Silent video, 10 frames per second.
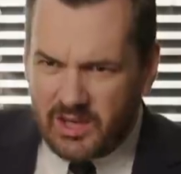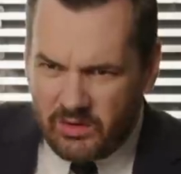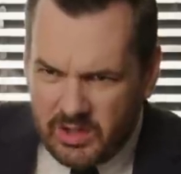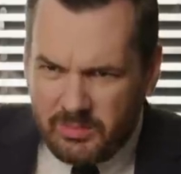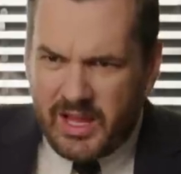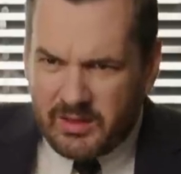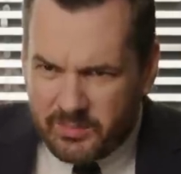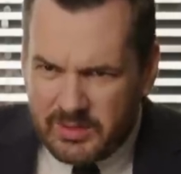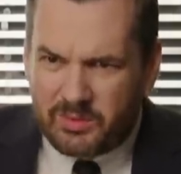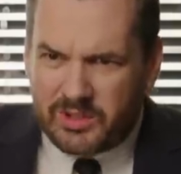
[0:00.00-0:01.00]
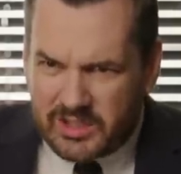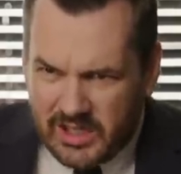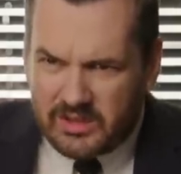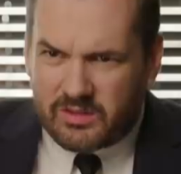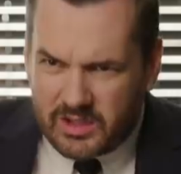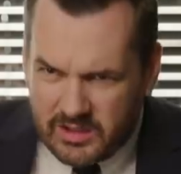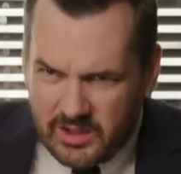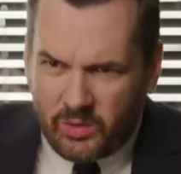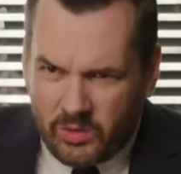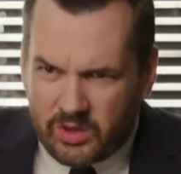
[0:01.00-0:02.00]
get all your black people together and get
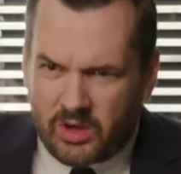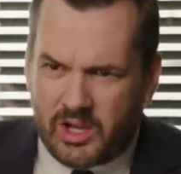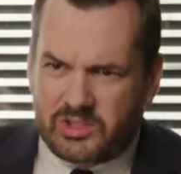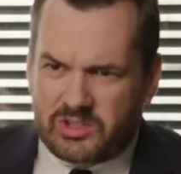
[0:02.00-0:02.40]
organized.